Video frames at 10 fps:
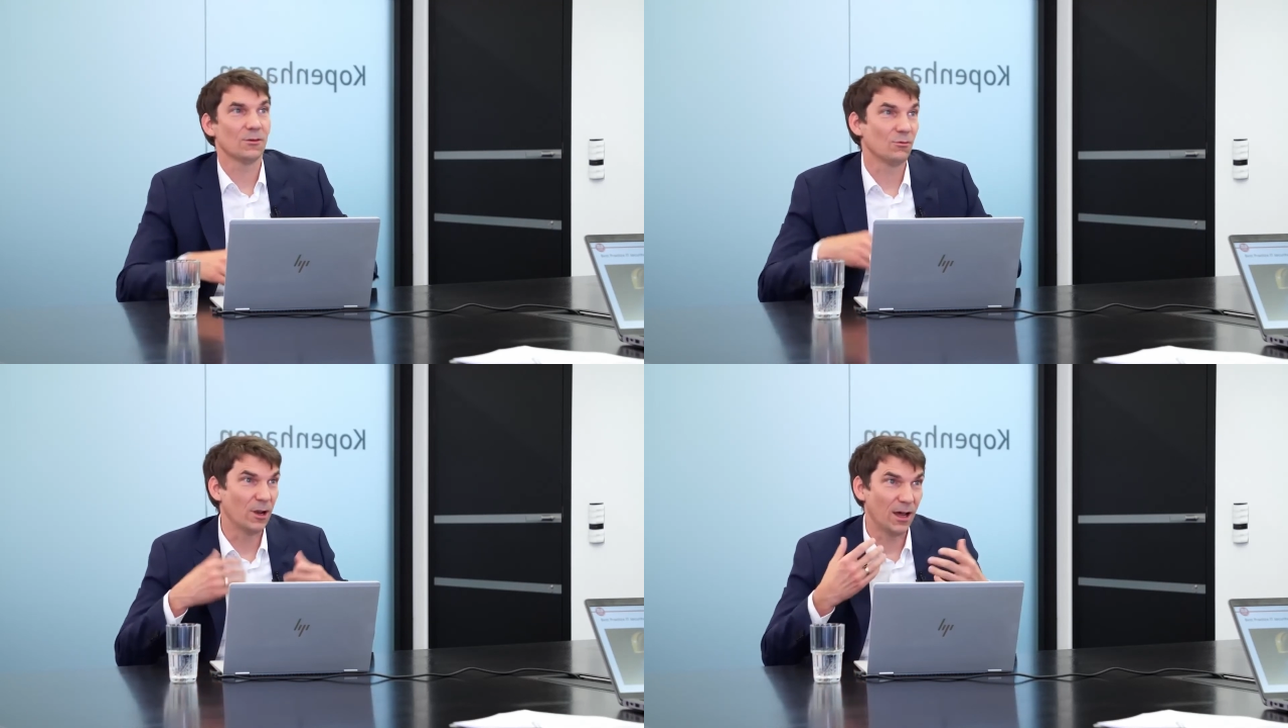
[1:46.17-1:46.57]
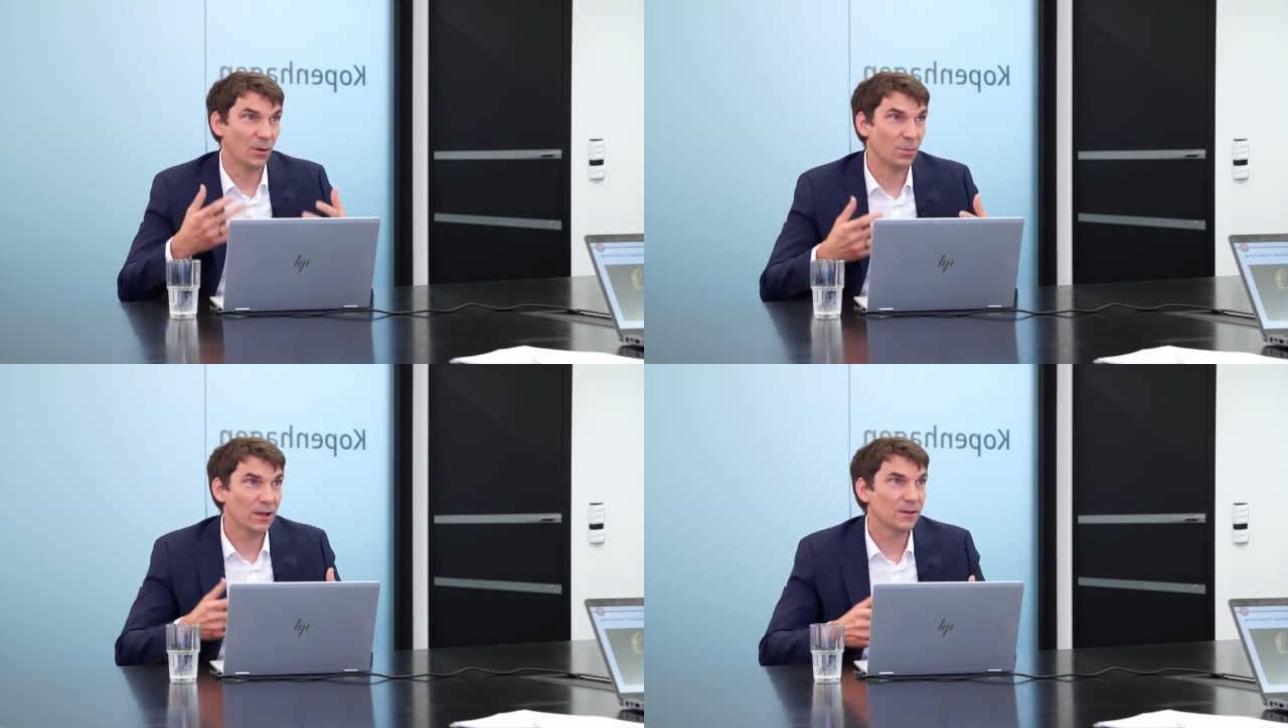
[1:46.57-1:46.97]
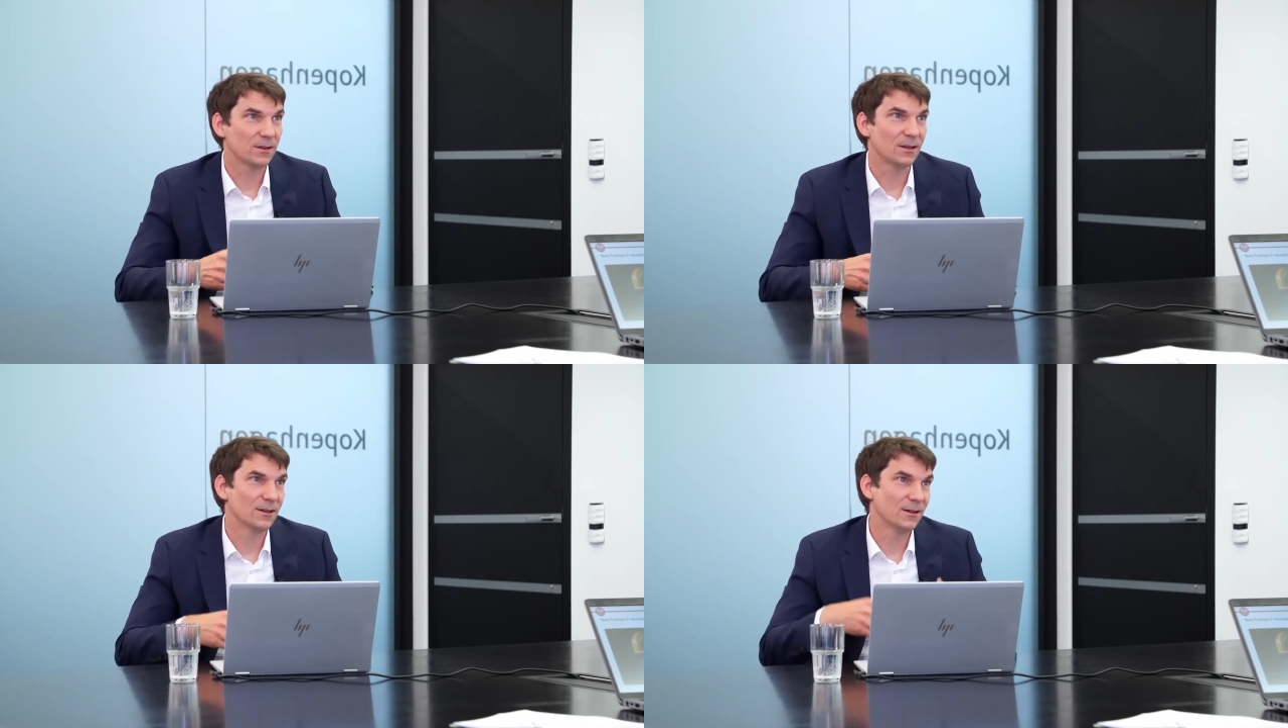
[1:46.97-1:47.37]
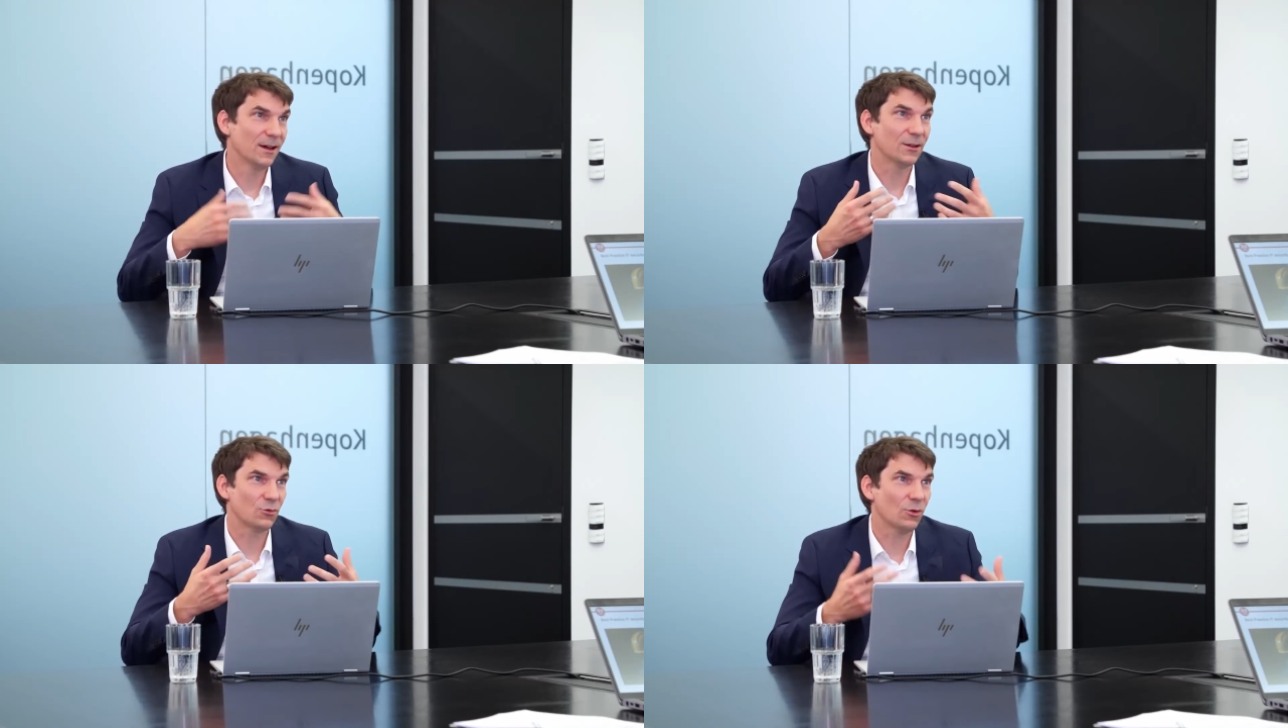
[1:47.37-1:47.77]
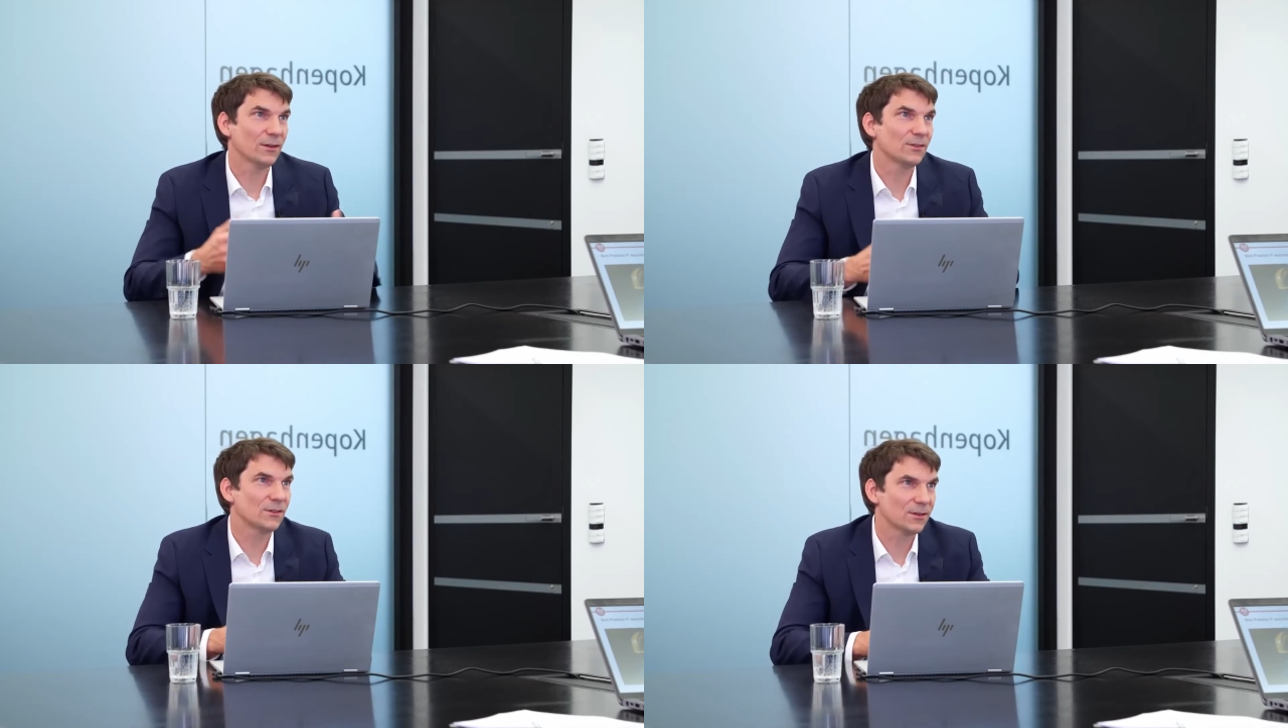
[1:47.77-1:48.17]
reliability and
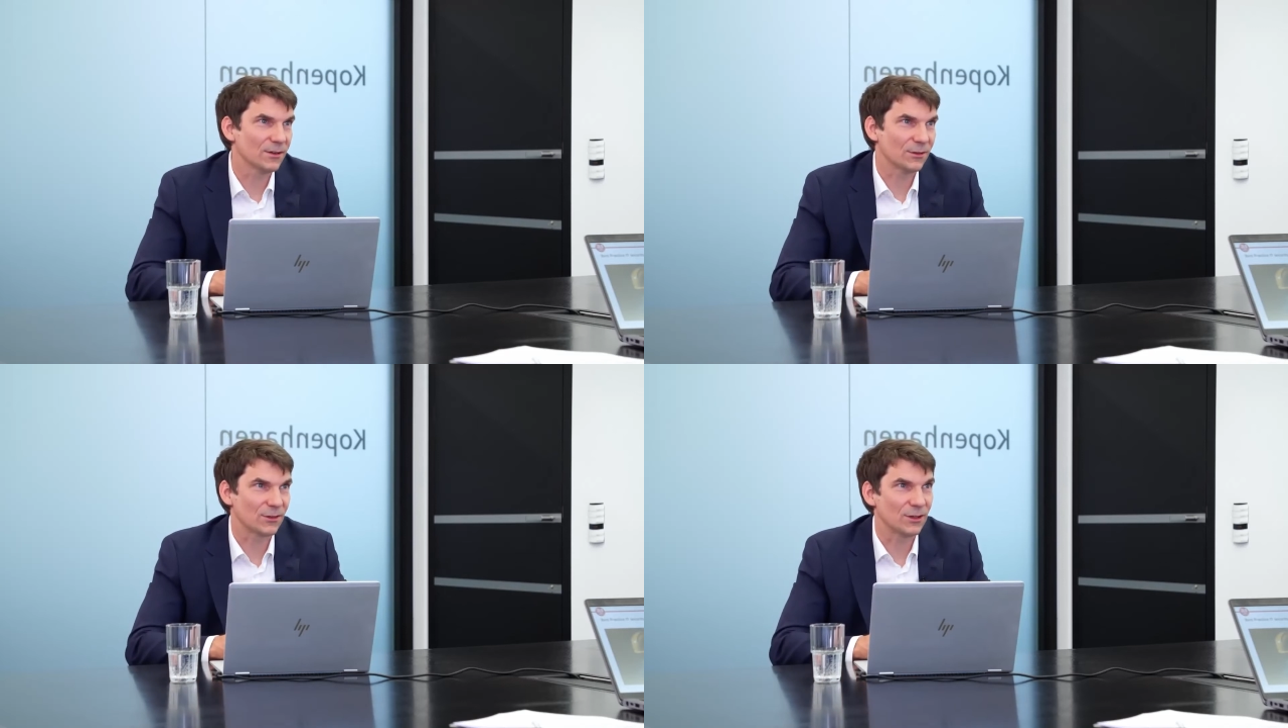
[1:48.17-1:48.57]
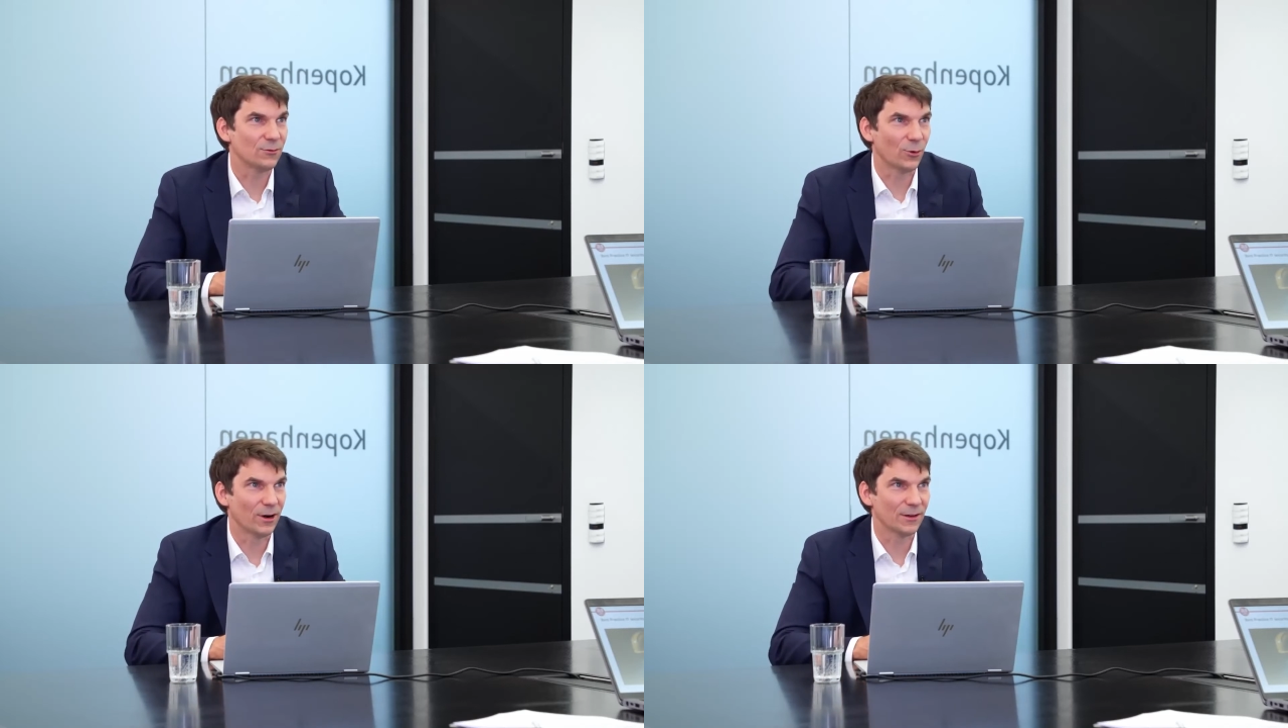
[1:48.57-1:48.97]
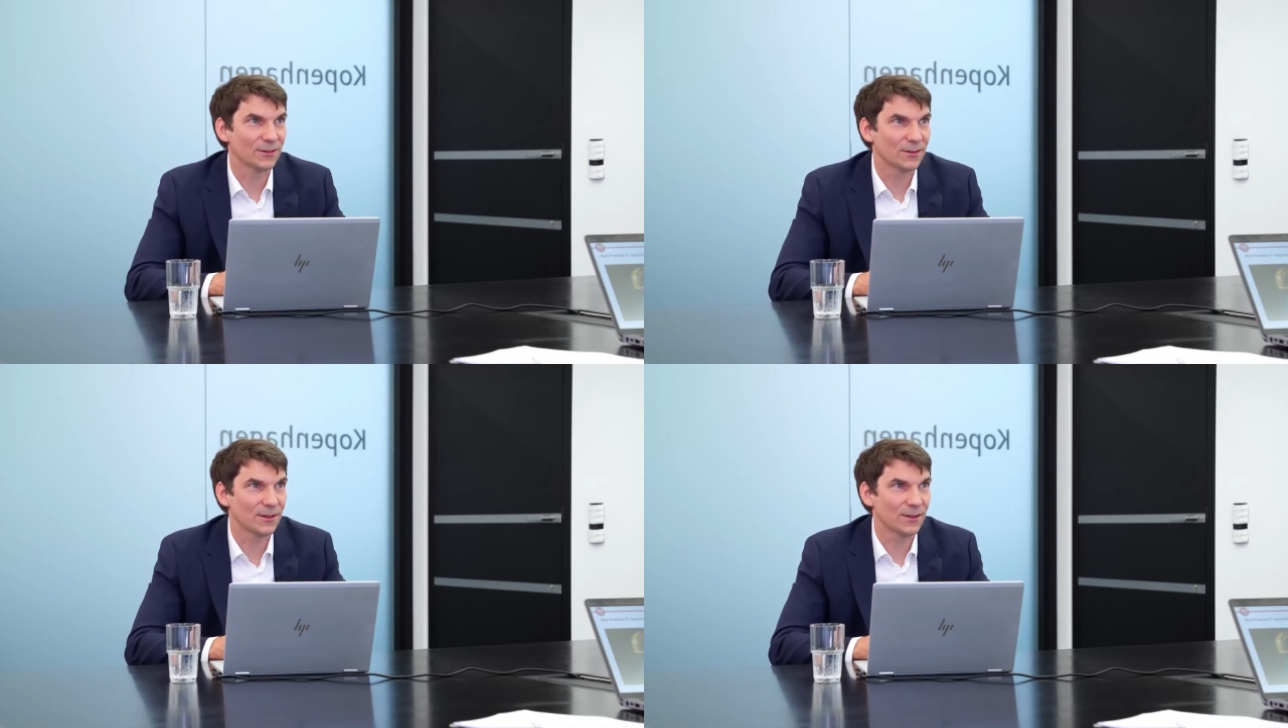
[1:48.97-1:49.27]
trust is key for us.